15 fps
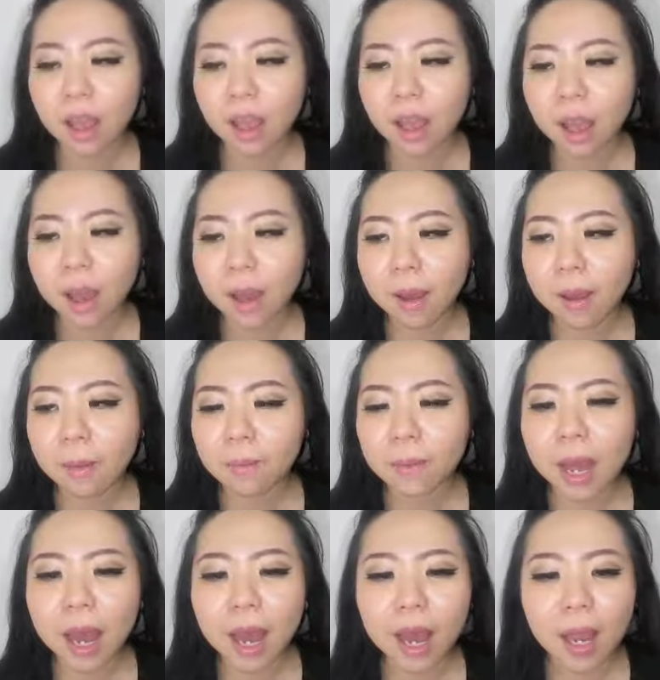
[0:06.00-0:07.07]

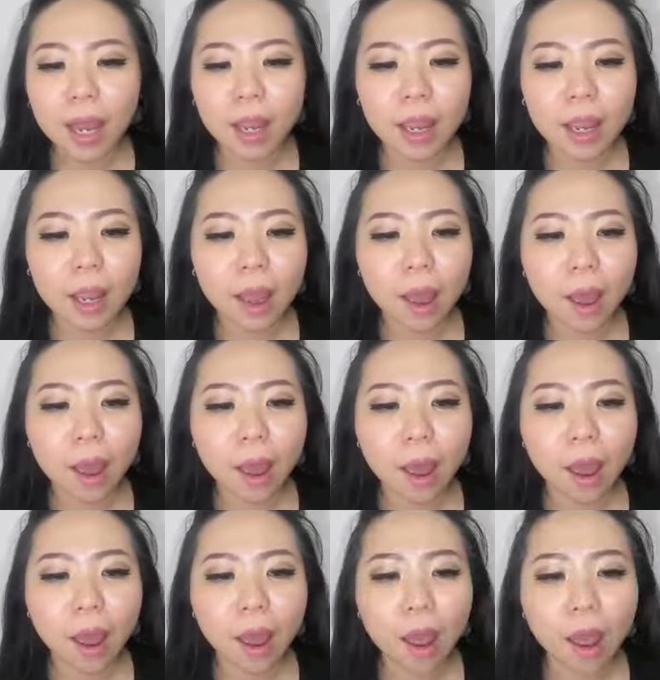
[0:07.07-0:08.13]
I
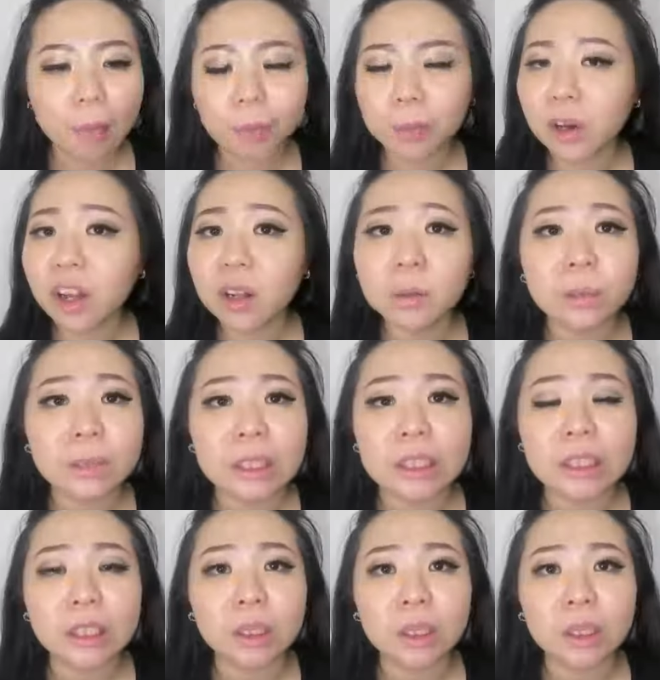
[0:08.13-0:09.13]
probably